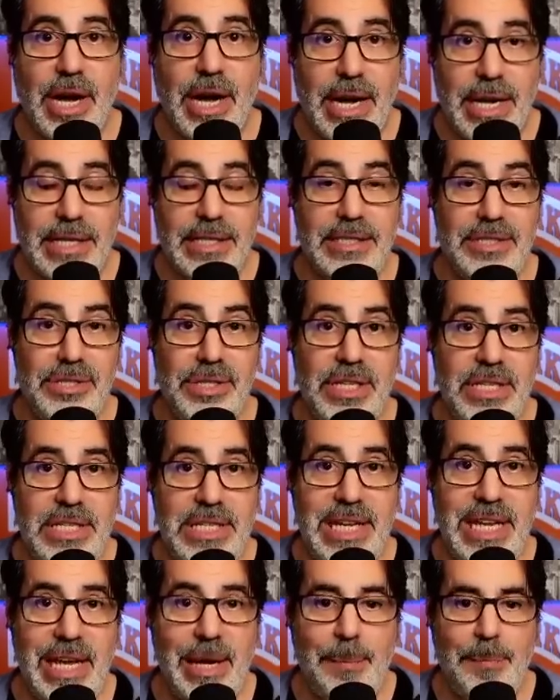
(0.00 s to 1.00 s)
onto the
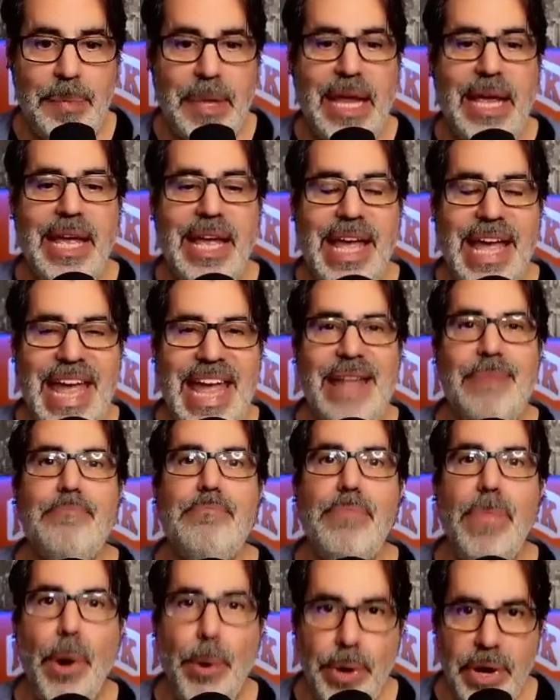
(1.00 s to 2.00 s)
team. It
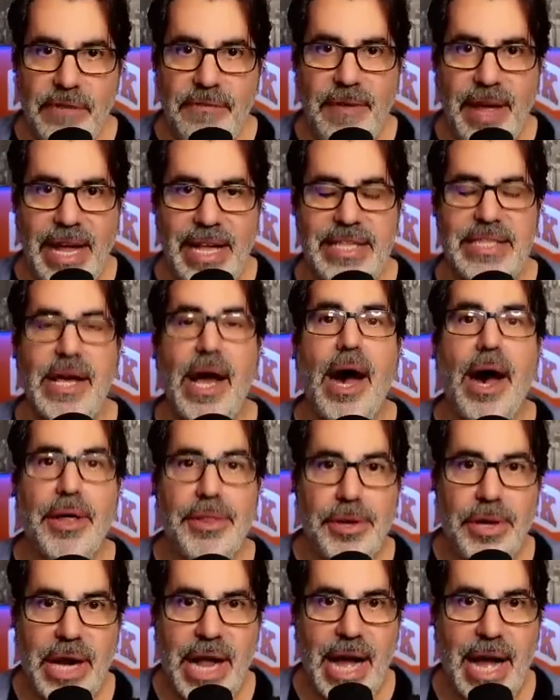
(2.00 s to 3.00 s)
motivates
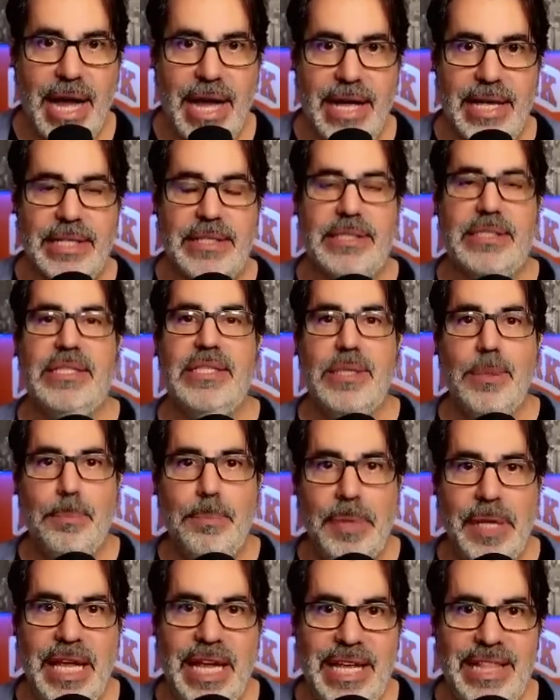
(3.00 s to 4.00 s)
other guys to
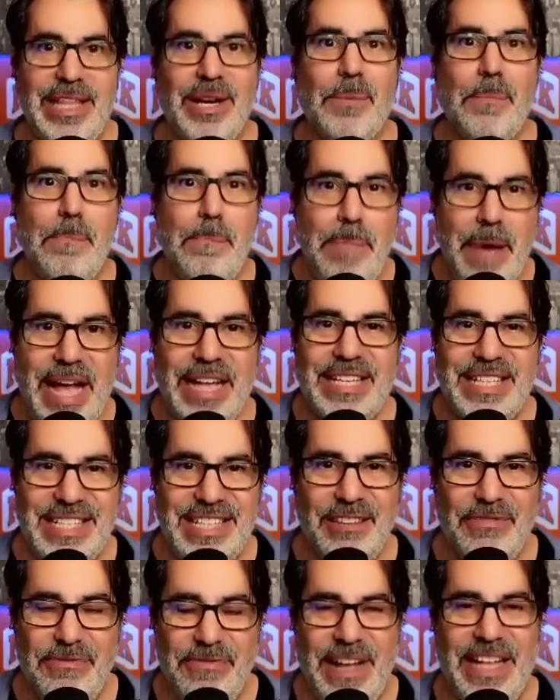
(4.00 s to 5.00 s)
play their best
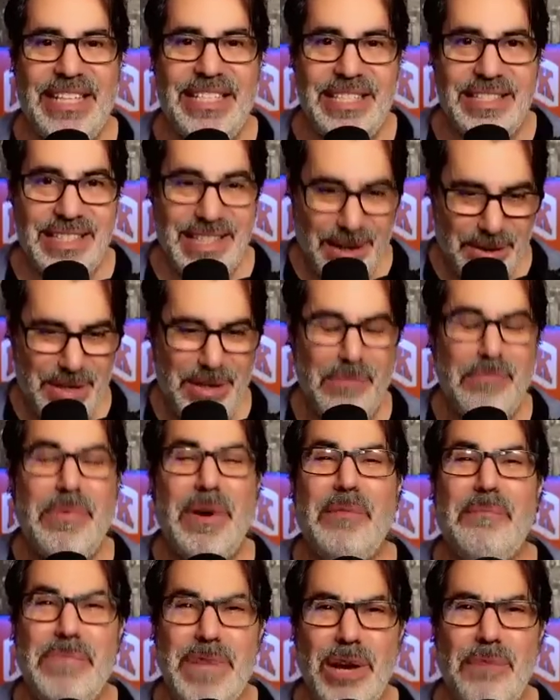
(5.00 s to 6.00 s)
defense,
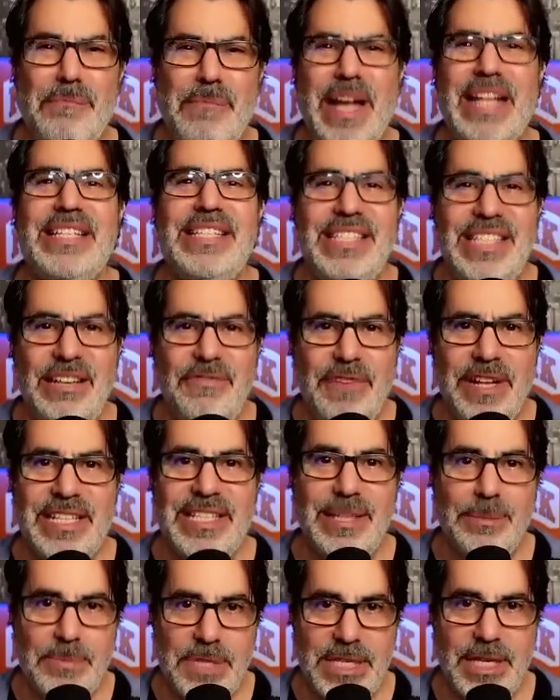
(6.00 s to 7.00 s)
their best defense
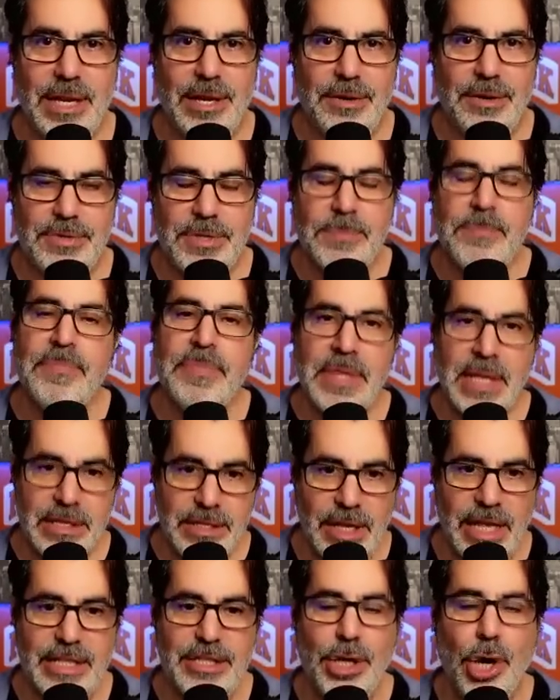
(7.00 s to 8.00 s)
themselves. So let's